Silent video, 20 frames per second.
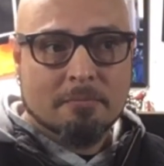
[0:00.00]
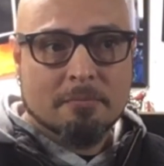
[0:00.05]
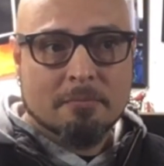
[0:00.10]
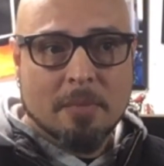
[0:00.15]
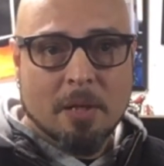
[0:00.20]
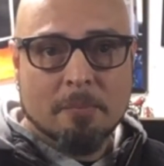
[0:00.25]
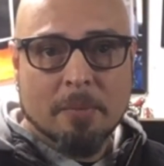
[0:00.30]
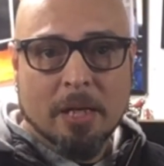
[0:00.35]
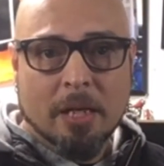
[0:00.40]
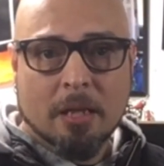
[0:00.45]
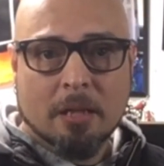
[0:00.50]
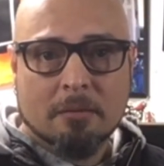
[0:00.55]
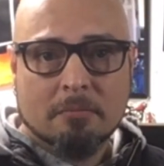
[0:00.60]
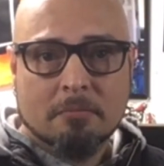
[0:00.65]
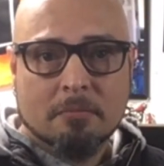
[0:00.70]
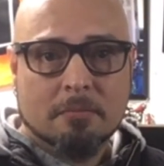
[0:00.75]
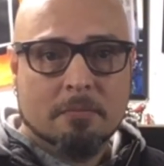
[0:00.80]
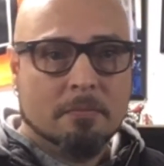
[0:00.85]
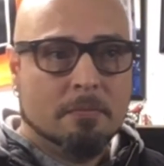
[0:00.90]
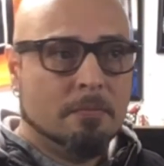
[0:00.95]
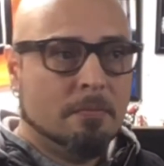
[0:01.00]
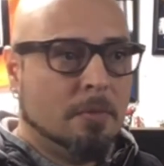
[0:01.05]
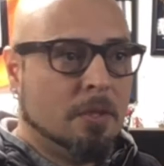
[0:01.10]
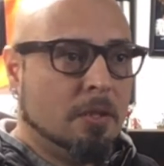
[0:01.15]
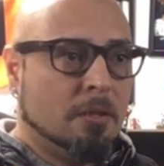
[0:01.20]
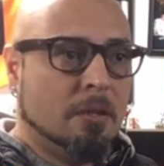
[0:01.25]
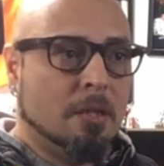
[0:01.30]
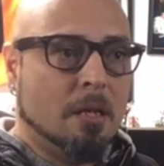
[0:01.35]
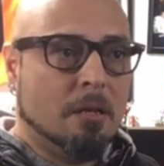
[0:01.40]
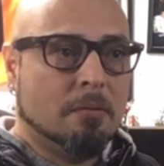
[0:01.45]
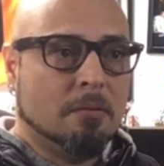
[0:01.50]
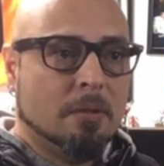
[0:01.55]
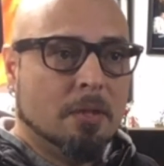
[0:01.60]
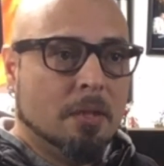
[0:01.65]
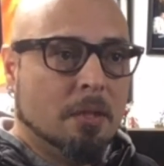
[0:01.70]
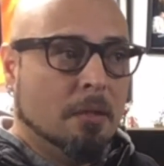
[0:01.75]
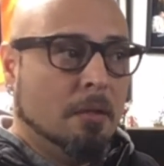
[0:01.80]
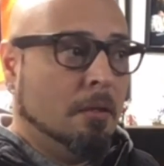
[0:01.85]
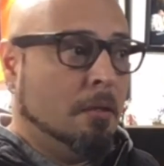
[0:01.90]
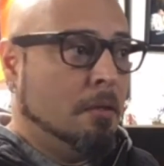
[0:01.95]
my money. So,
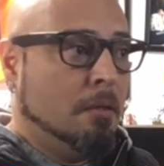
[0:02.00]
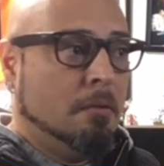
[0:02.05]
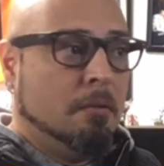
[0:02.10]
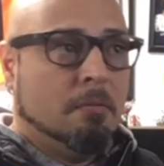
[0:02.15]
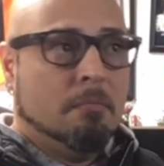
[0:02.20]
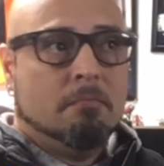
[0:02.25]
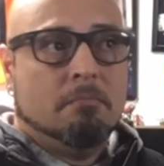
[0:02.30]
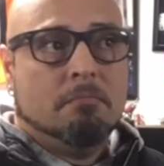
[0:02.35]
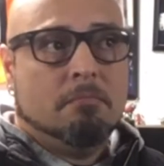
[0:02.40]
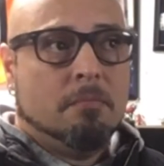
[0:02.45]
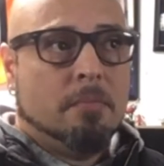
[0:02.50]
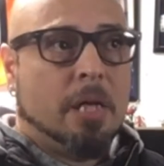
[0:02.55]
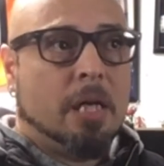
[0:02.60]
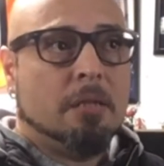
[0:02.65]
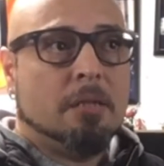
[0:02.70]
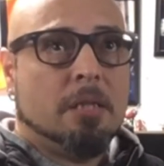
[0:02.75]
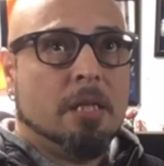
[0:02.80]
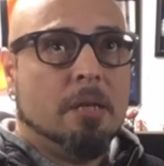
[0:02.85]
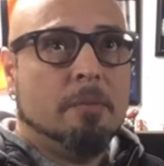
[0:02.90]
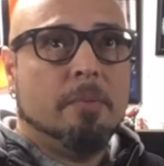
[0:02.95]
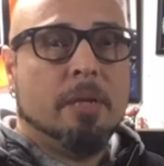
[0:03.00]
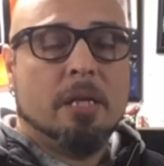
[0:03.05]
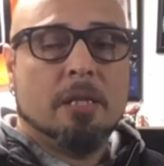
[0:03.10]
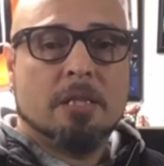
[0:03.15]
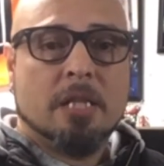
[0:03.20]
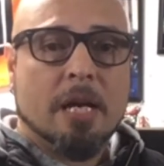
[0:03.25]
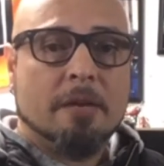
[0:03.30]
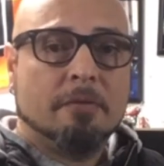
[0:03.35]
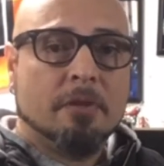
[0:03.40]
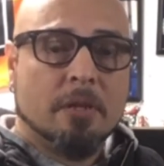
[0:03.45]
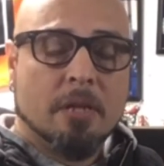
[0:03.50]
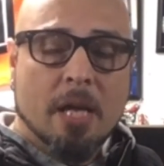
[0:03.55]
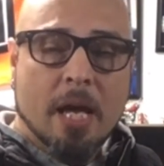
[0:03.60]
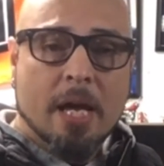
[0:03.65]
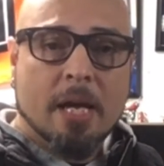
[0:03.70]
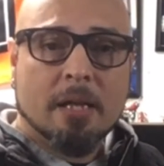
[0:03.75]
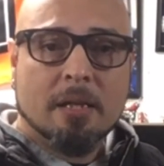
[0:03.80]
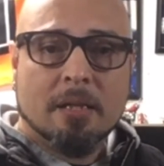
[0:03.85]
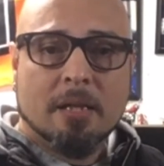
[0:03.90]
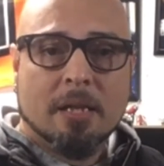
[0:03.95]
about 10 minutes after that,